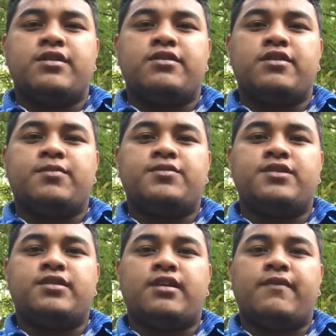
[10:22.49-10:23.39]
jobs
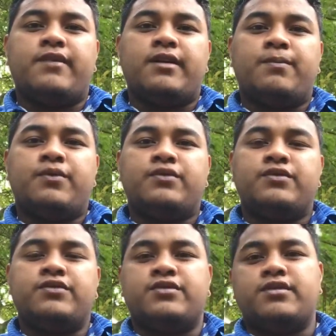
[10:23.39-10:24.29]
available
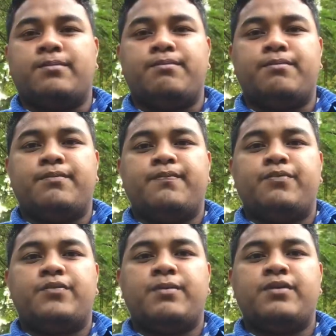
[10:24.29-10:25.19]
to the
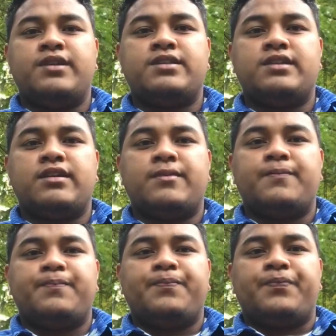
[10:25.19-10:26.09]
population
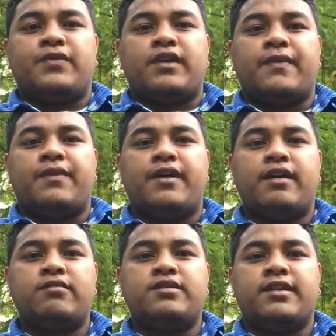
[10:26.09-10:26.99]
and how
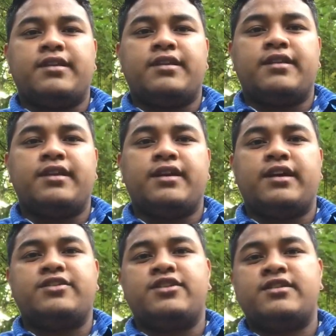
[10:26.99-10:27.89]
they
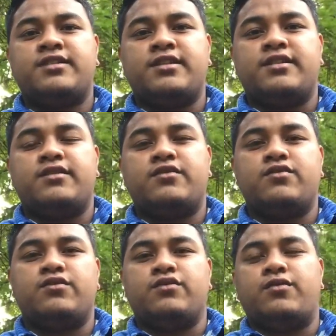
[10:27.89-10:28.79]
adjusted to